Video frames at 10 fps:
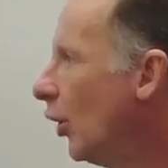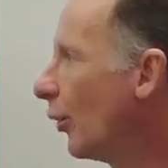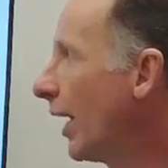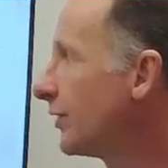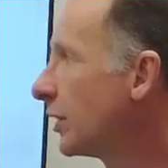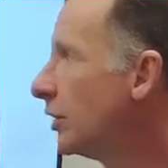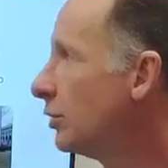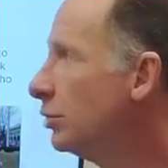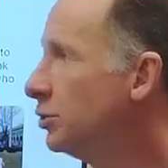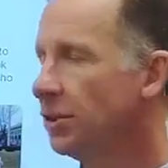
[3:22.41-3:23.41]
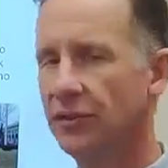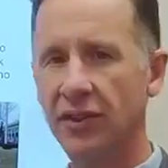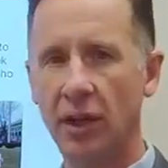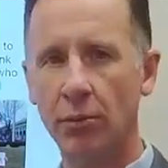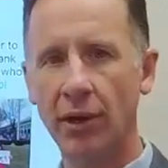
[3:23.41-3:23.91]
We're at the conclusion of
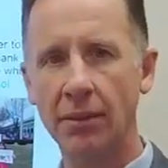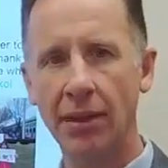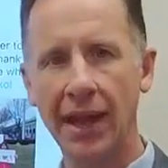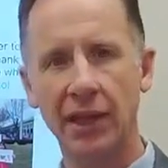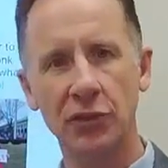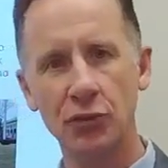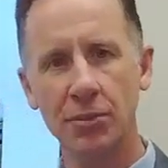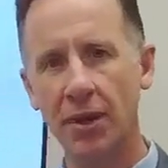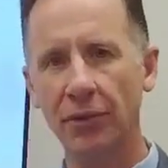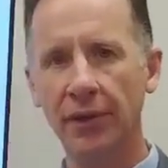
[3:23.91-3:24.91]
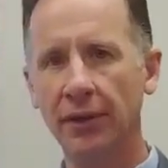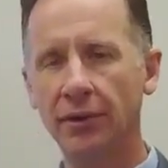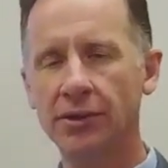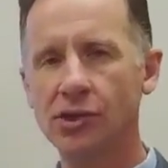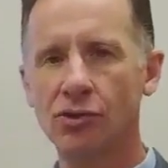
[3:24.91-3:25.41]
celebrating Black History Month here
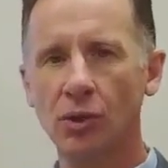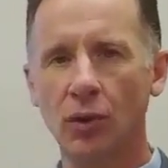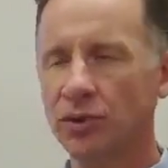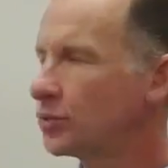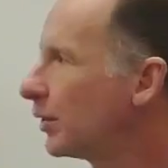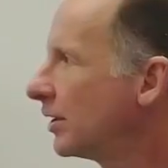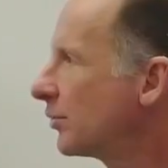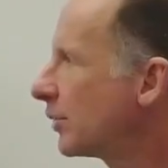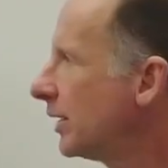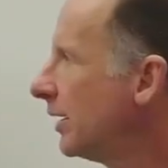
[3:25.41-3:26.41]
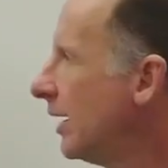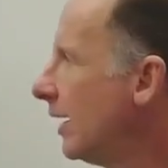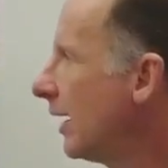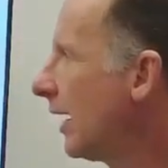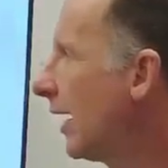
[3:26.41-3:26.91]
in District 123,
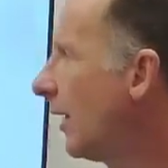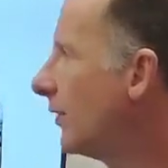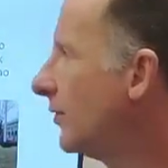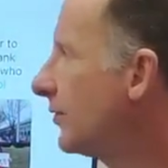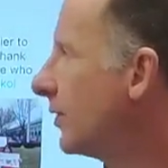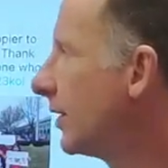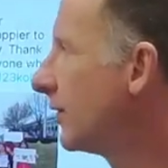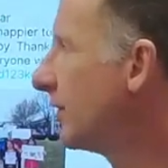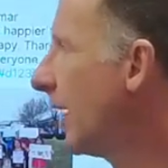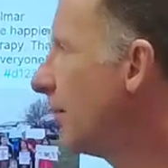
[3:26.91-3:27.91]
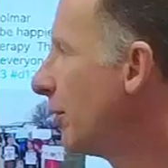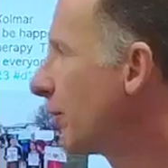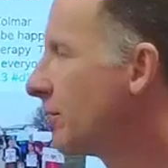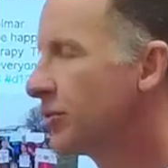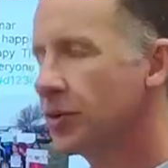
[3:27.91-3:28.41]
and this is an example
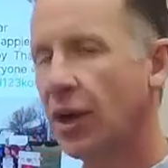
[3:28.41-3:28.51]
from Mr.